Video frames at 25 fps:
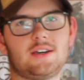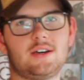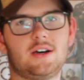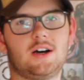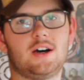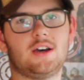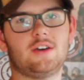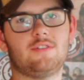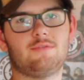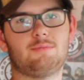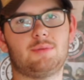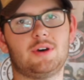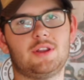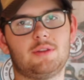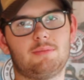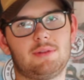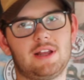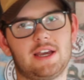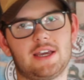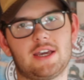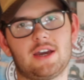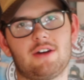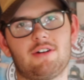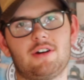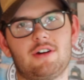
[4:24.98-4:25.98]
I have put the
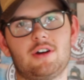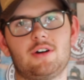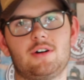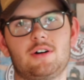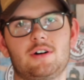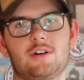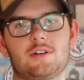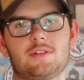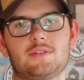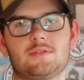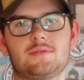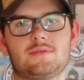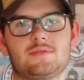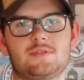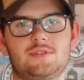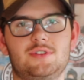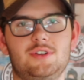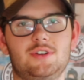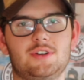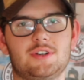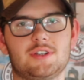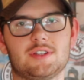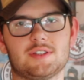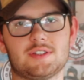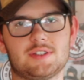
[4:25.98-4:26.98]
plate carrier on. You
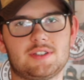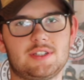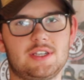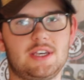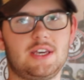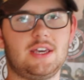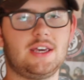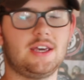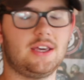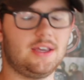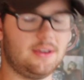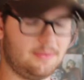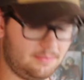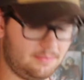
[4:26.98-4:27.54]
can see